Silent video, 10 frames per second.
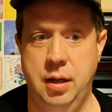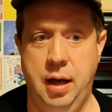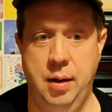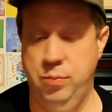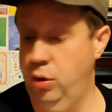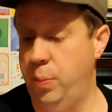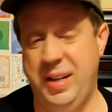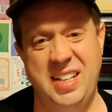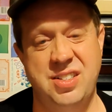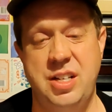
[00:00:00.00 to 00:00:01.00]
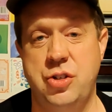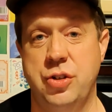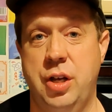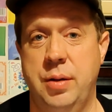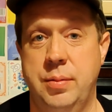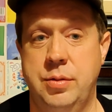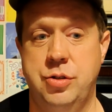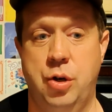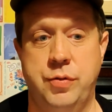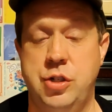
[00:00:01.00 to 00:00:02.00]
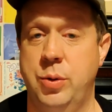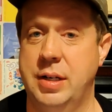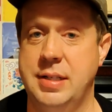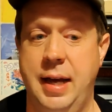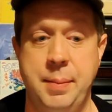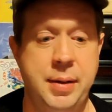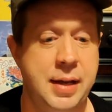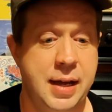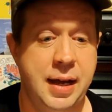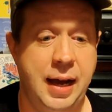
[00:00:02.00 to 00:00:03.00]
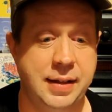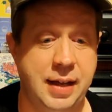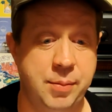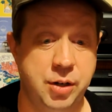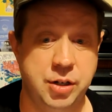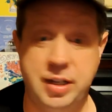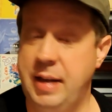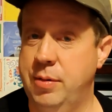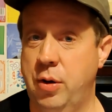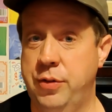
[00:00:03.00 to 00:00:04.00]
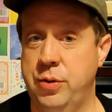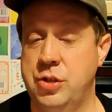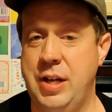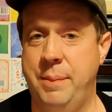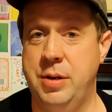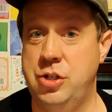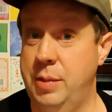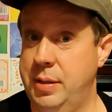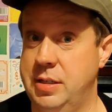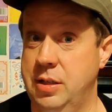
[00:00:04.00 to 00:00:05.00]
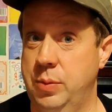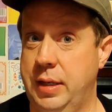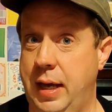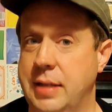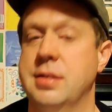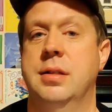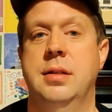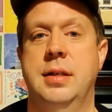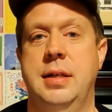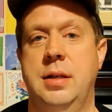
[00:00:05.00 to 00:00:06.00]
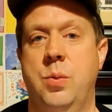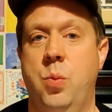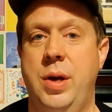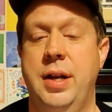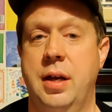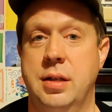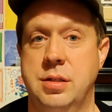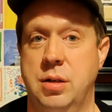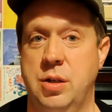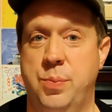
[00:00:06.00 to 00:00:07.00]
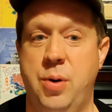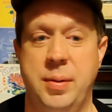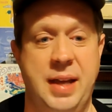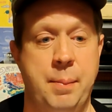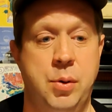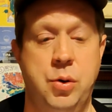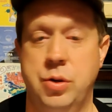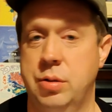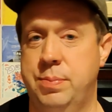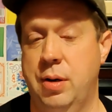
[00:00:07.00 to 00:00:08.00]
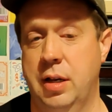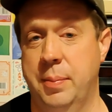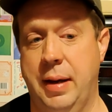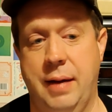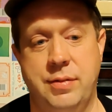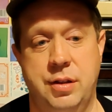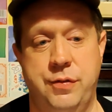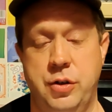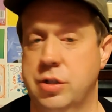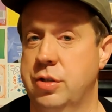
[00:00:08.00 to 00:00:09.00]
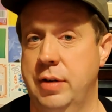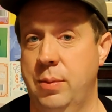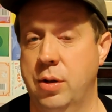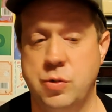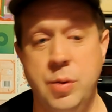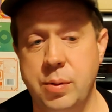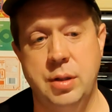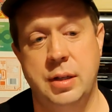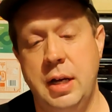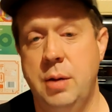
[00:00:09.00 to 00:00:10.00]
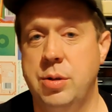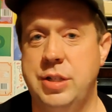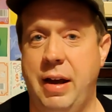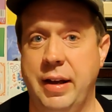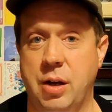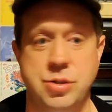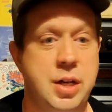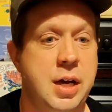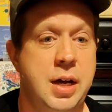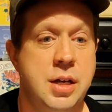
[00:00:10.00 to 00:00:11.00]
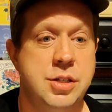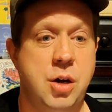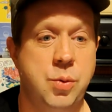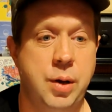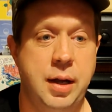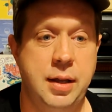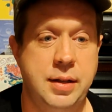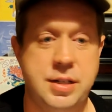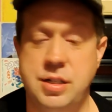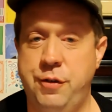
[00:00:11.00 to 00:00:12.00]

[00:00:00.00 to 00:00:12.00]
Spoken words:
up against each other, sort of 2 at a time, and then we're going to keep going through the championship until we get the winner. So you'll probably get bored probably about after the first 3 ones, but we'll see how it goes. So this is